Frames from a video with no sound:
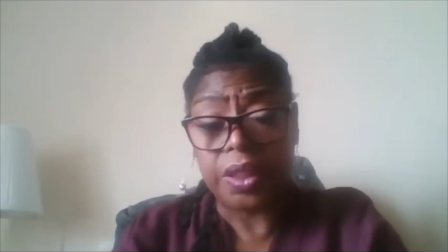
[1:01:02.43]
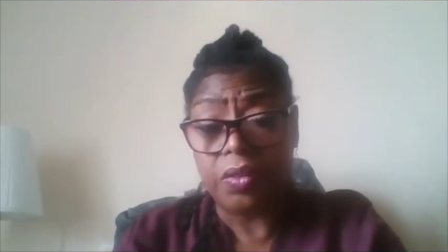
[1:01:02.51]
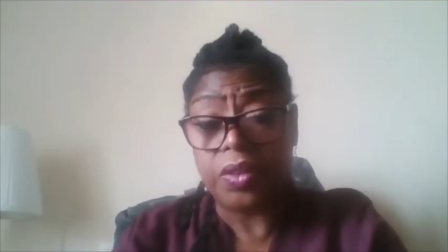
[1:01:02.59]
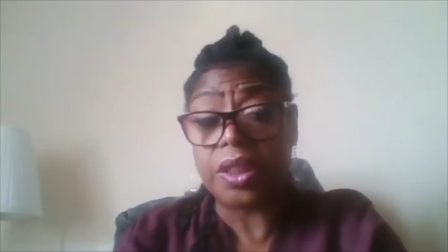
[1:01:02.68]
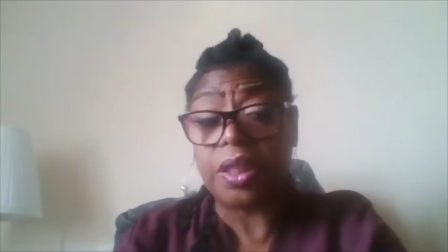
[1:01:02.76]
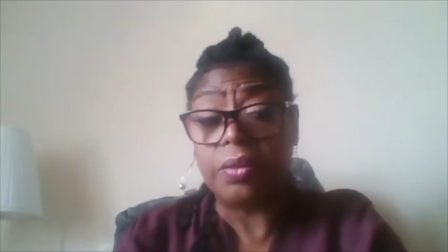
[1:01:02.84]
you
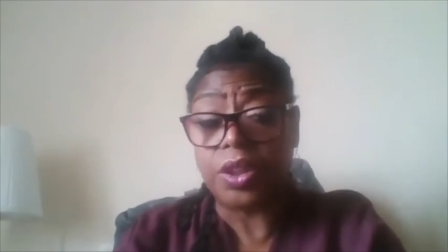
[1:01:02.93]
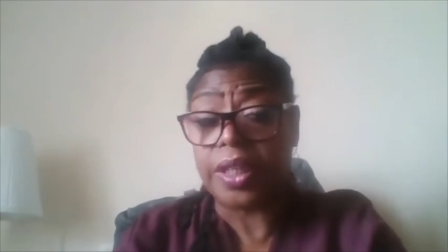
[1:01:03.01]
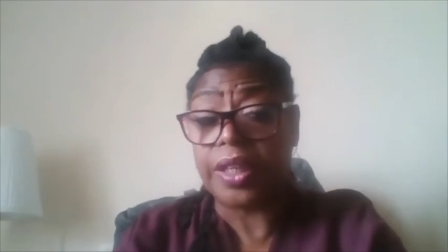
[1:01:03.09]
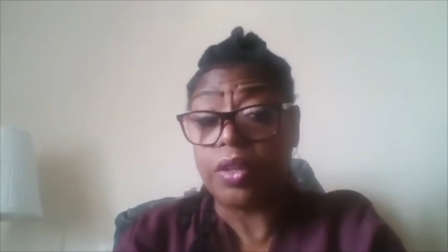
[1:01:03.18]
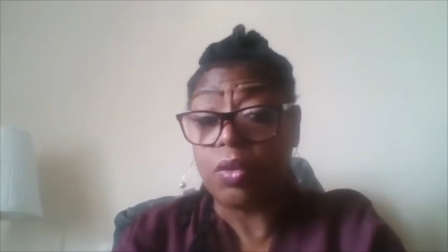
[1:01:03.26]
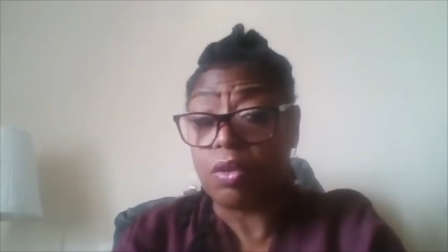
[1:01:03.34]
to go and check
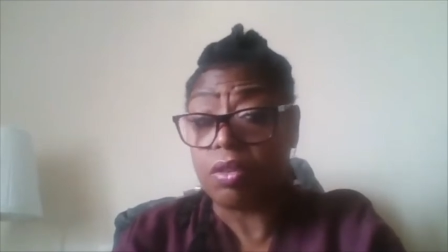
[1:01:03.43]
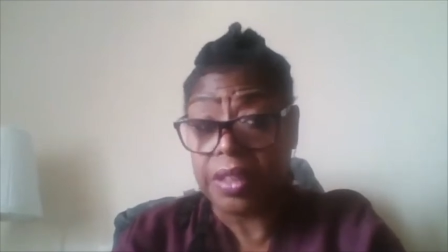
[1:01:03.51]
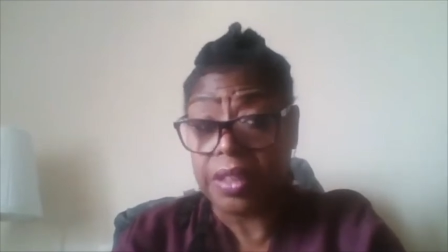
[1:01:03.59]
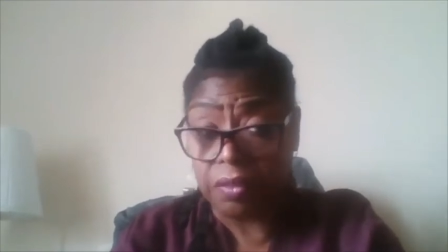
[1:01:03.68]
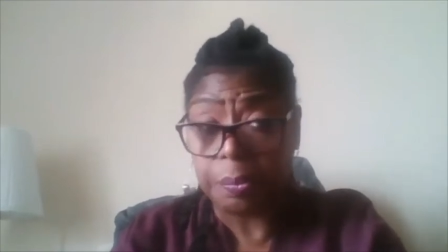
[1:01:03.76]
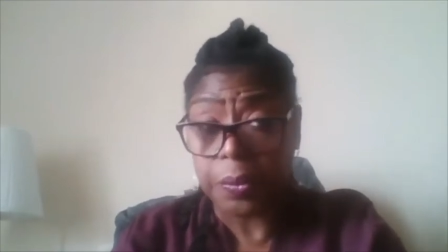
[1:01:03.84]
your credit
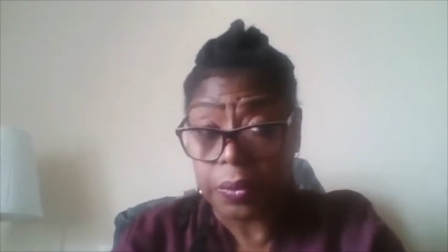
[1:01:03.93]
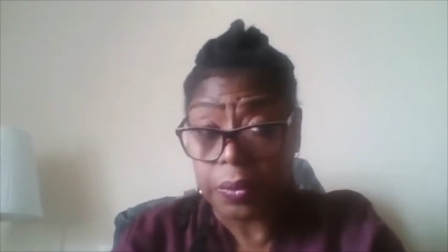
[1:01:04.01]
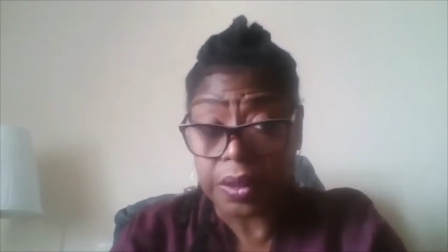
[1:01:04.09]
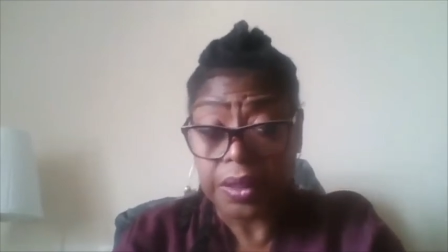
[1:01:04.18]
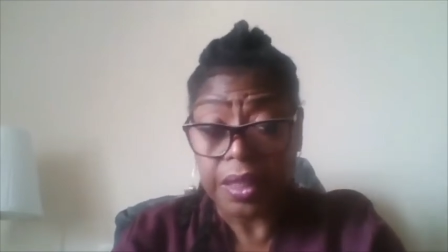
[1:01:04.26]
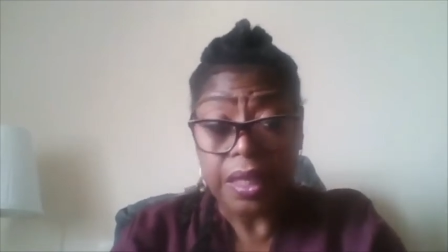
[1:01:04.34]
report.
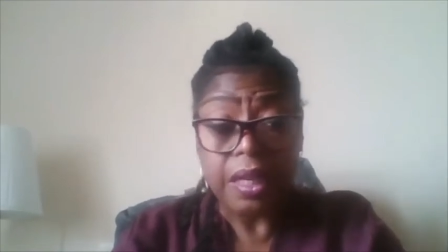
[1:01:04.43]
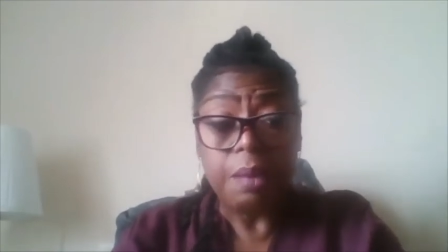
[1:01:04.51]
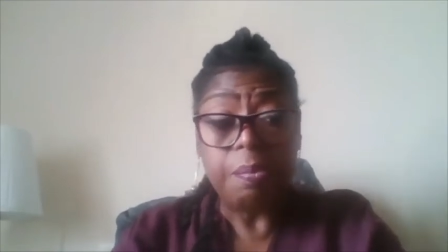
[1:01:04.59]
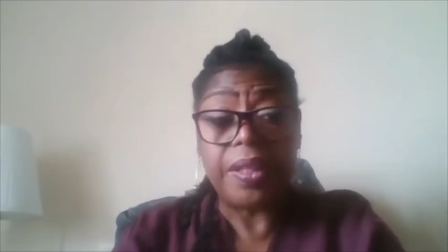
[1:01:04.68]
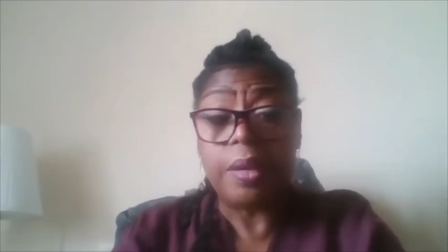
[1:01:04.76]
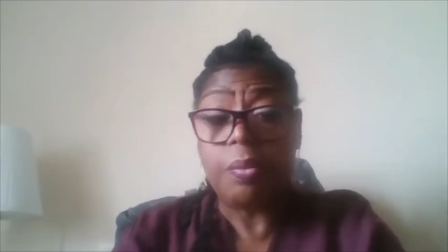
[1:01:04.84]

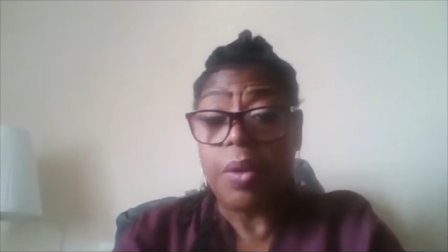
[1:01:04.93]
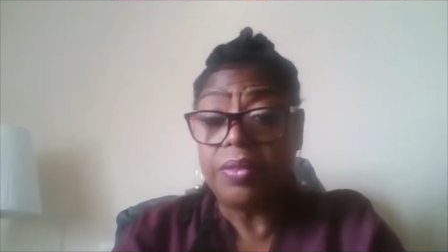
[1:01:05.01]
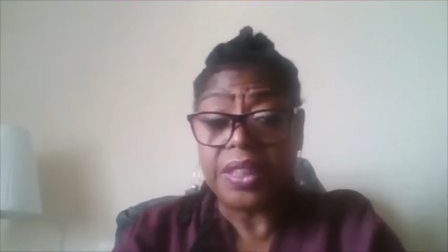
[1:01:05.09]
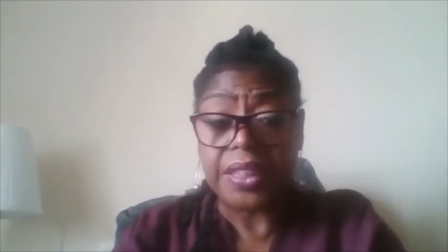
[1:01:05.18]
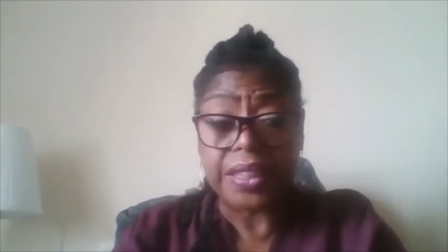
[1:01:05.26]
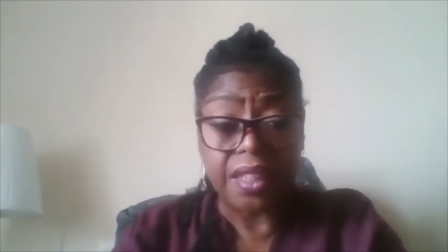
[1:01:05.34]
But they won't
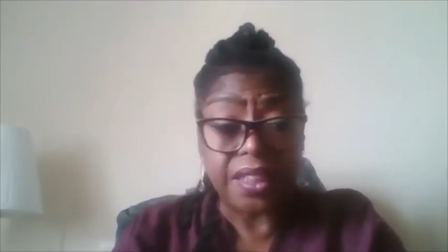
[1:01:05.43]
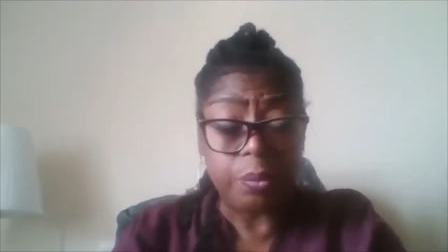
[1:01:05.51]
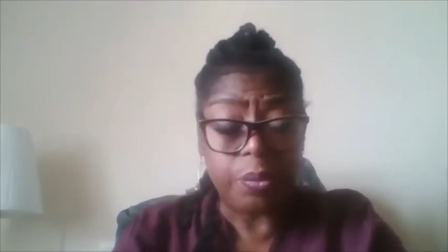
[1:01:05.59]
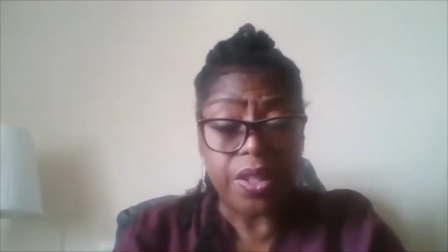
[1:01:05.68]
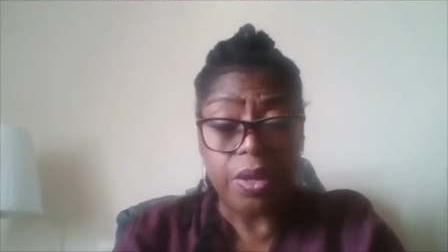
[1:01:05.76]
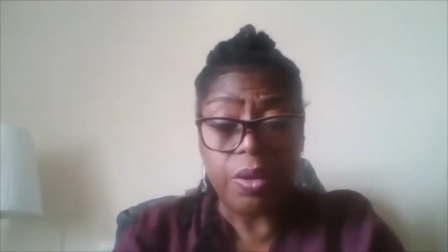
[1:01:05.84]
discuss it
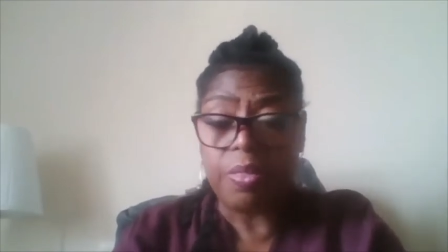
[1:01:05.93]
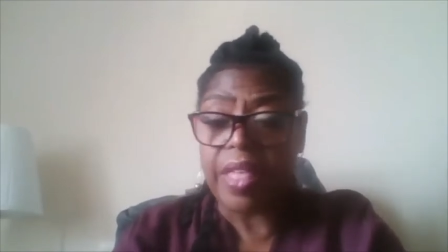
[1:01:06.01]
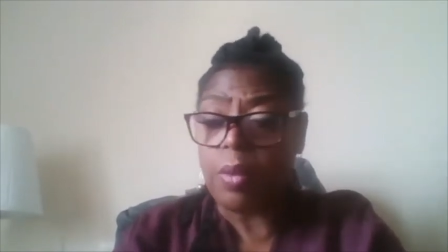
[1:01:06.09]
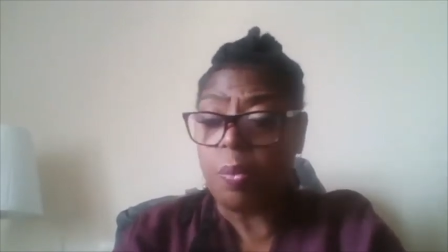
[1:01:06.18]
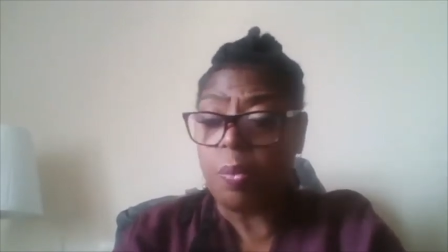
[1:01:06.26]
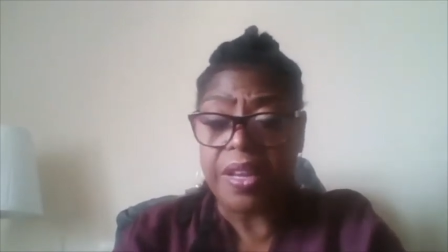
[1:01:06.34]
with you. There
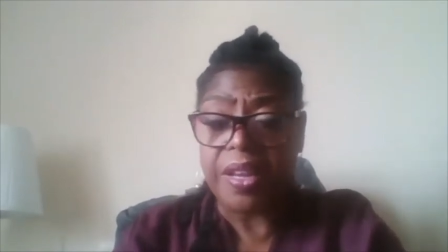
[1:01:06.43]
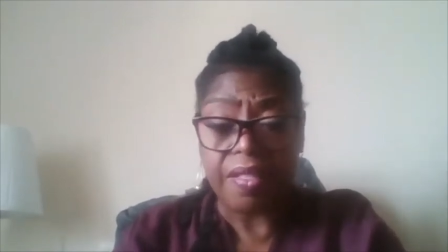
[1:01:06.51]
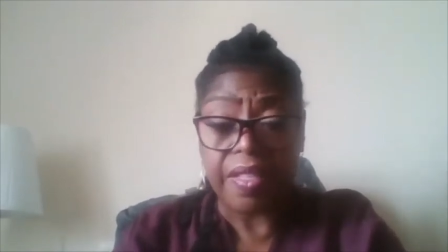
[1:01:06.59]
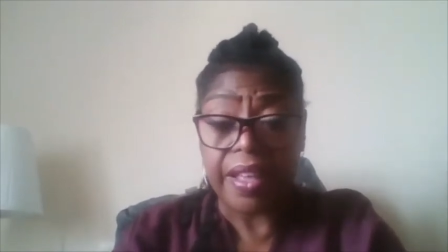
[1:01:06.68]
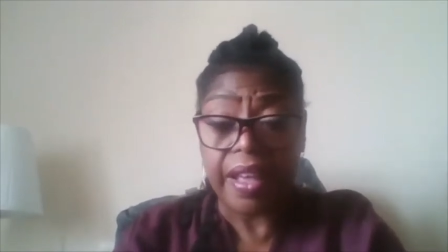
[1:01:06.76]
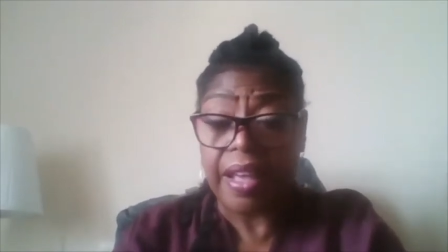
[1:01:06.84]
will be
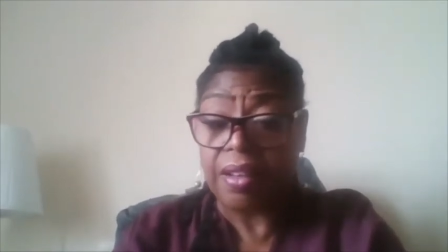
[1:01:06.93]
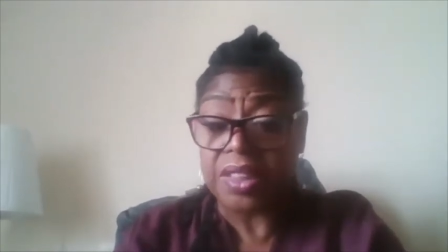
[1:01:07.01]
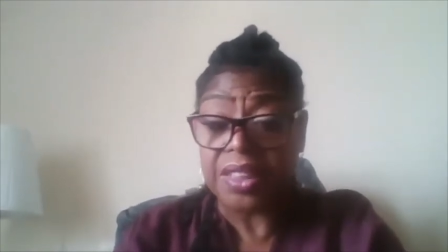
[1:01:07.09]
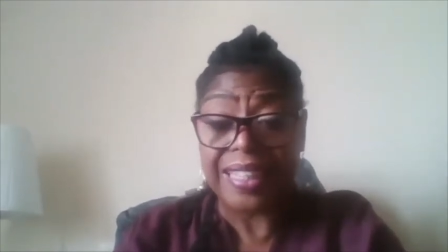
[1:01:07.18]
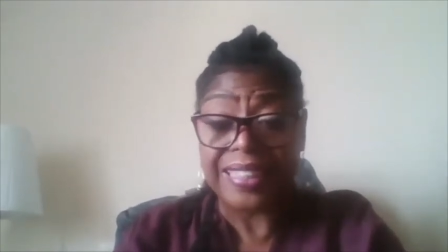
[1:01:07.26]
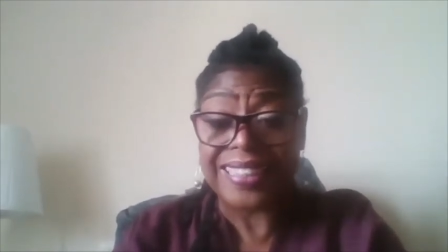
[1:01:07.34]
nothing else.
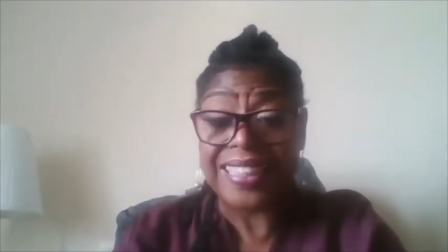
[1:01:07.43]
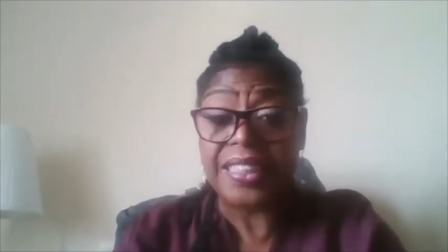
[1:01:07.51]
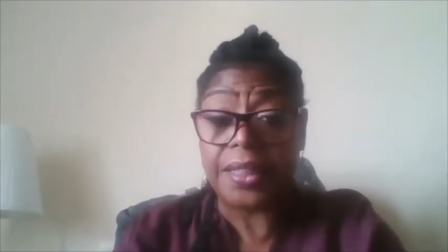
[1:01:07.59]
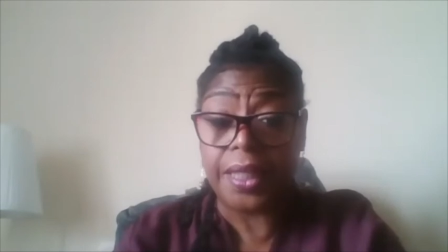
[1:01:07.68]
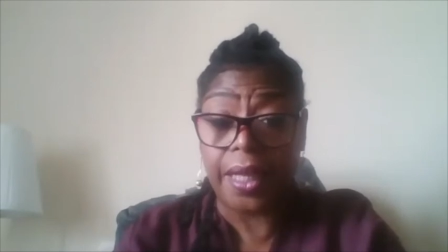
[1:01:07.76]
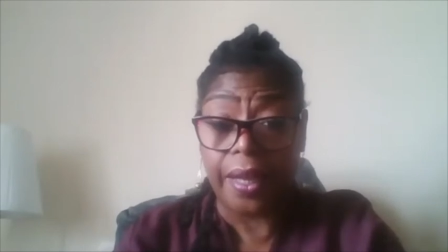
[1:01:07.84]
That is
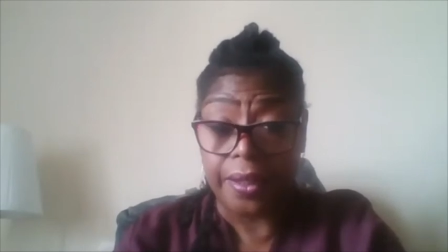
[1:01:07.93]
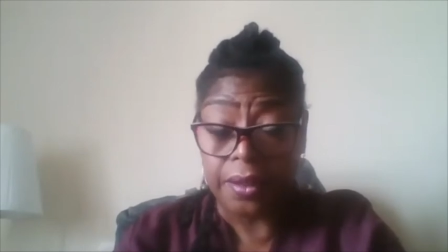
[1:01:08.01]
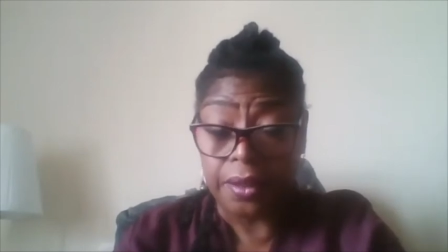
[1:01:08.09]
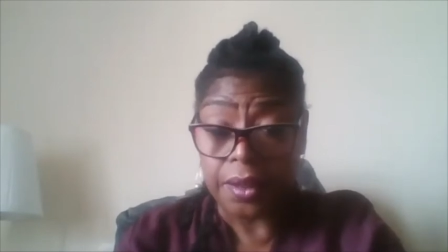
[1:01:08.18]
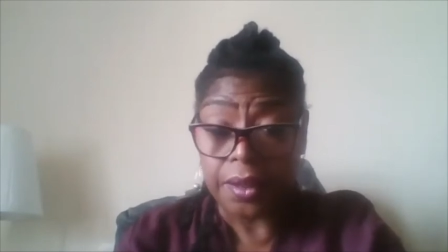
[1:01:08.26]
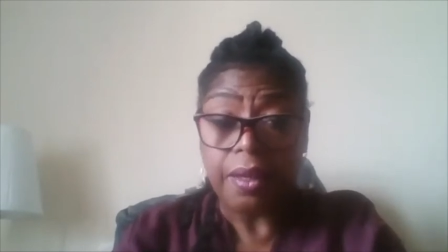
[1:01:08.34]
the end.